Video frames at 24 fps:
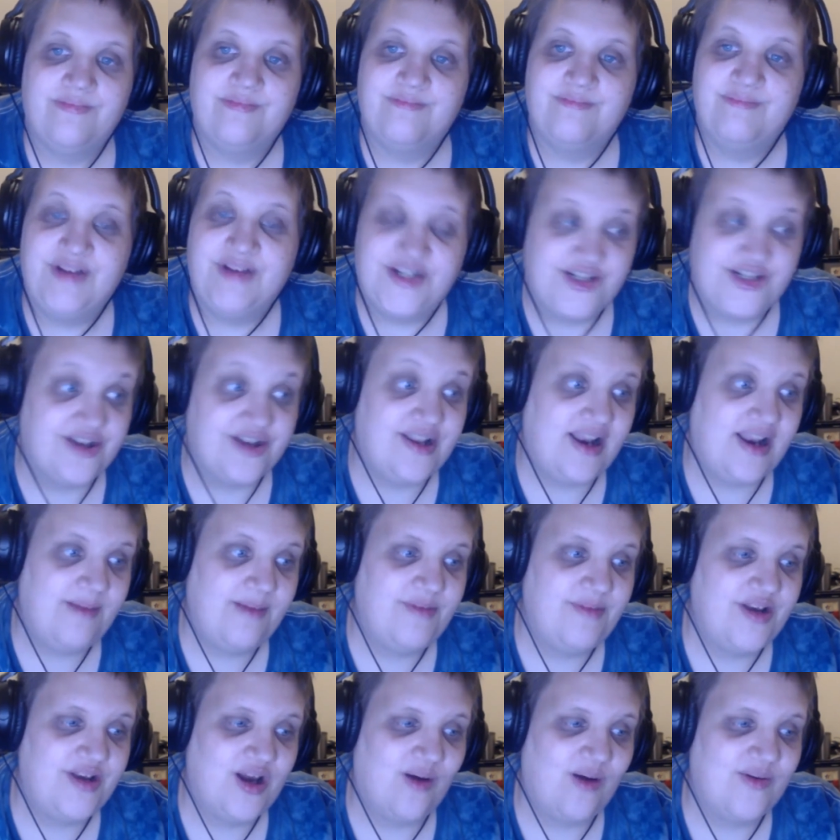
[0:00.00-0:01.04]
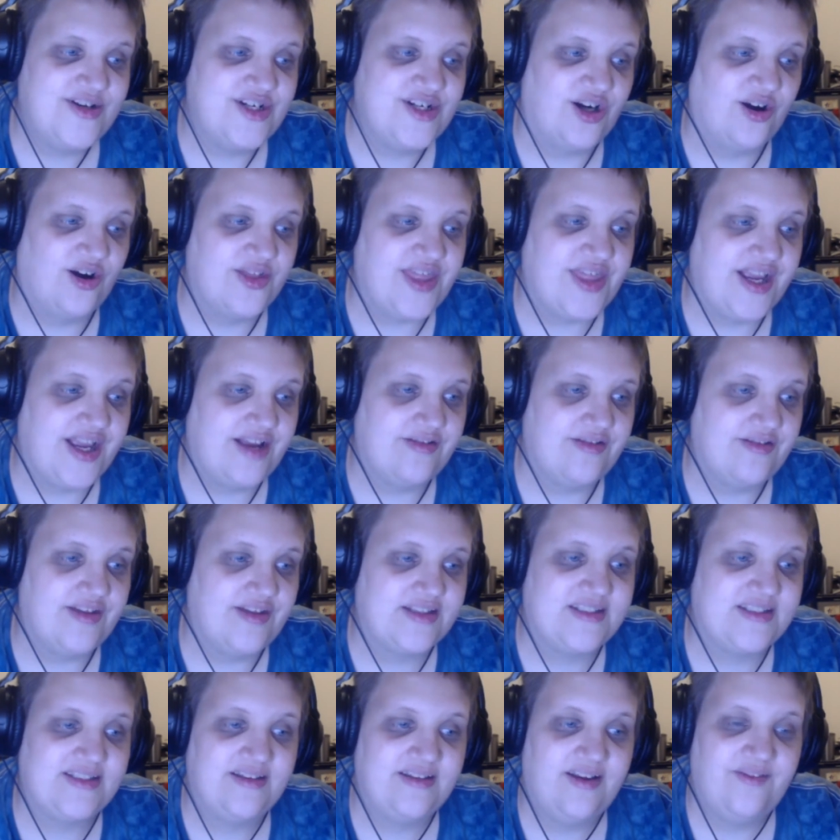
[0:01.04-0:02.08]
Be sure to let me know what you all think of
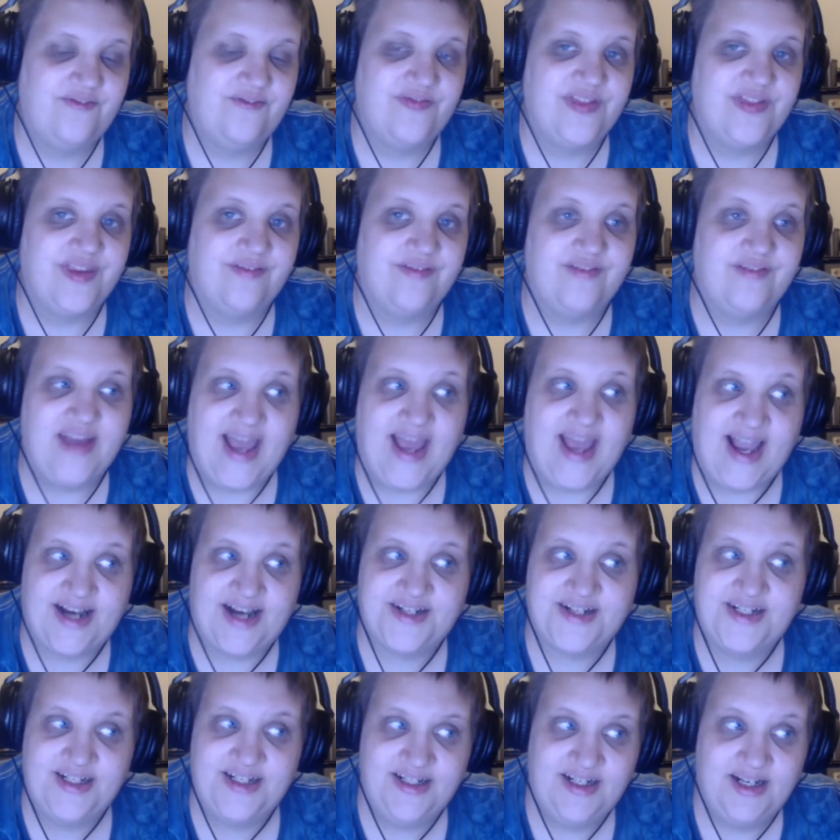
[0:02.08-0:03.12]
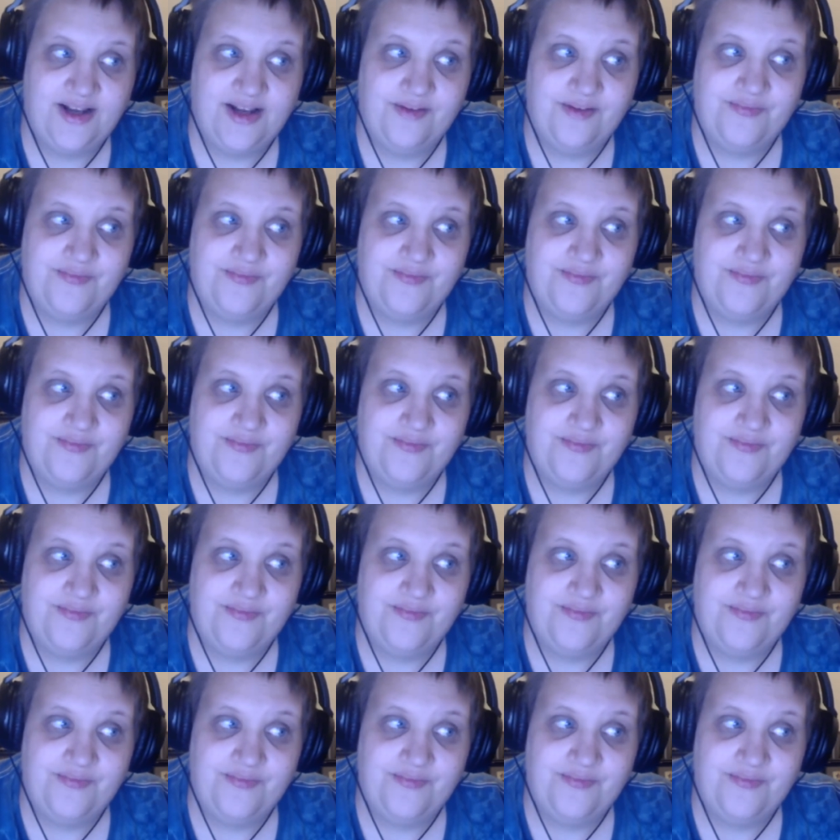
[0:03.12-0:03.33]
this reaction,